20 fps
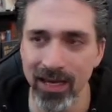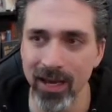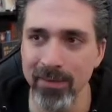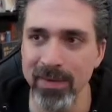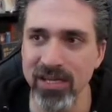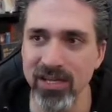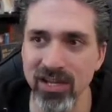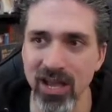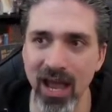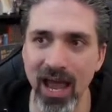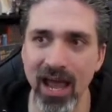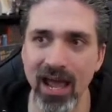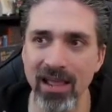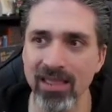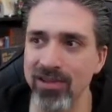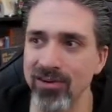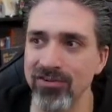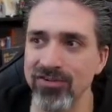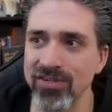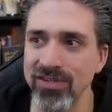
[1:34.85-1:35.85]
I mean,
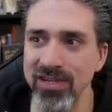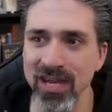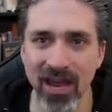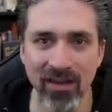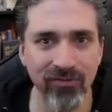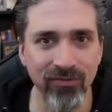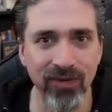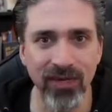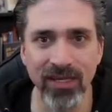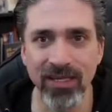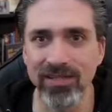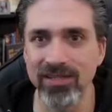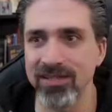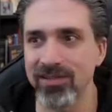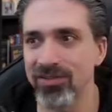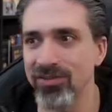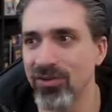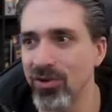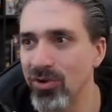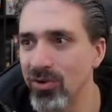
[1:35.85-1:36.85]
there's Netflix,
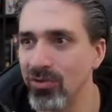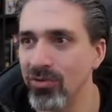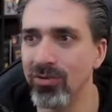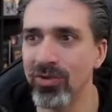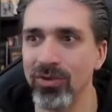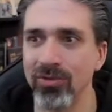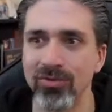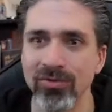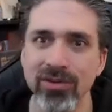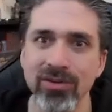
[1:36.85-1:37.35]
there's Hulu,